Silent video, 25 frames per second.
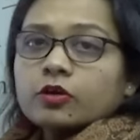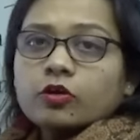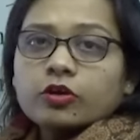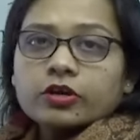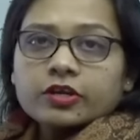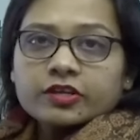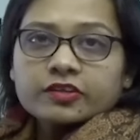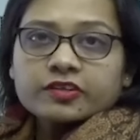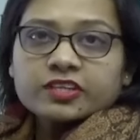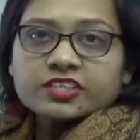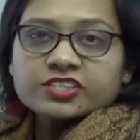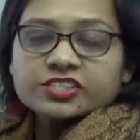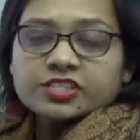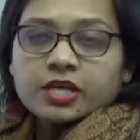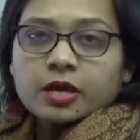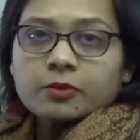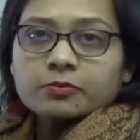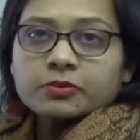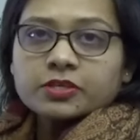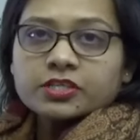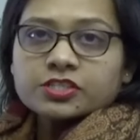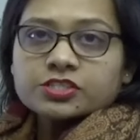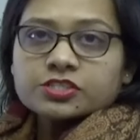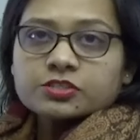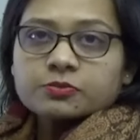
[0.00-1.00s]
Accord is
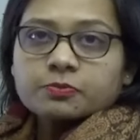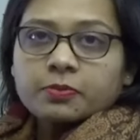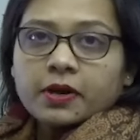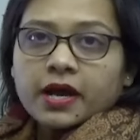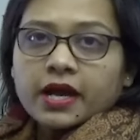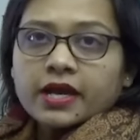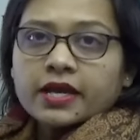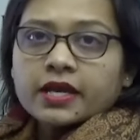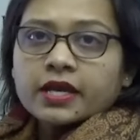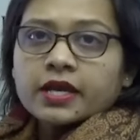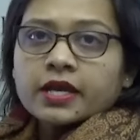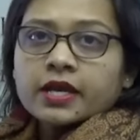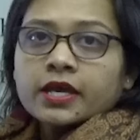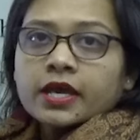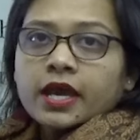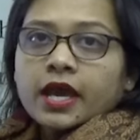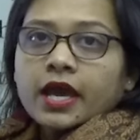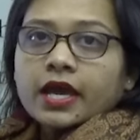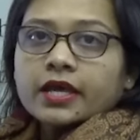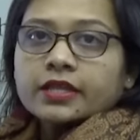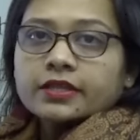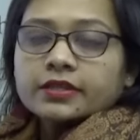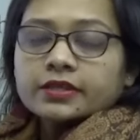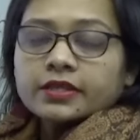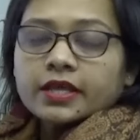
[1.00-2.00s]
established by
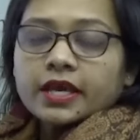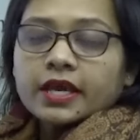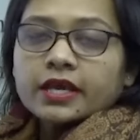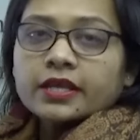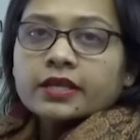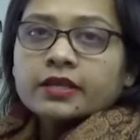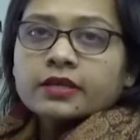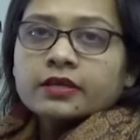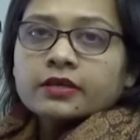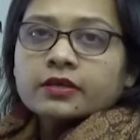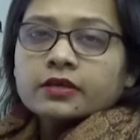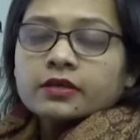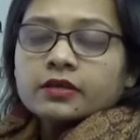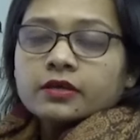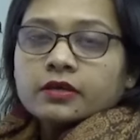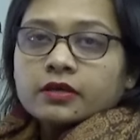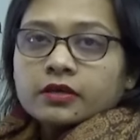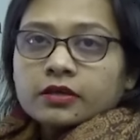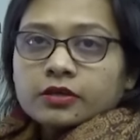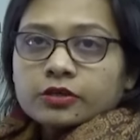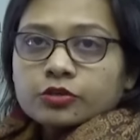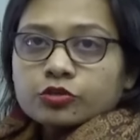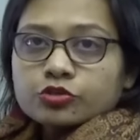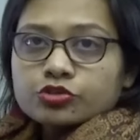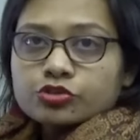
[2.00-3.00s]
and then
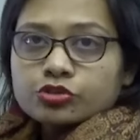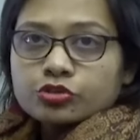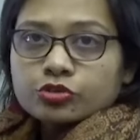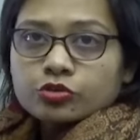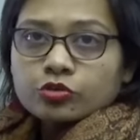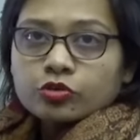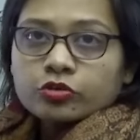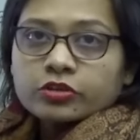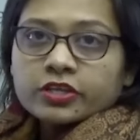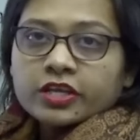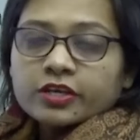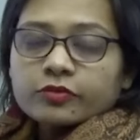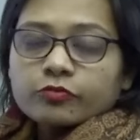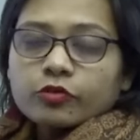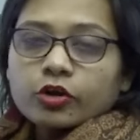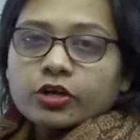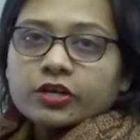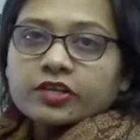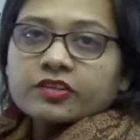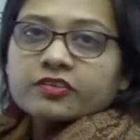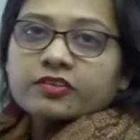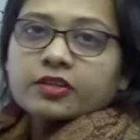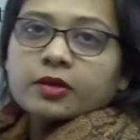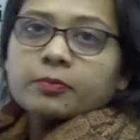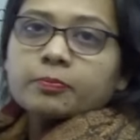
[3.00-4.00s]
you should know that
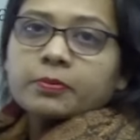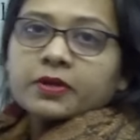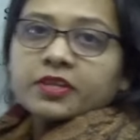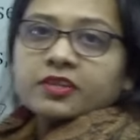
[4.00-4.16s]
what is the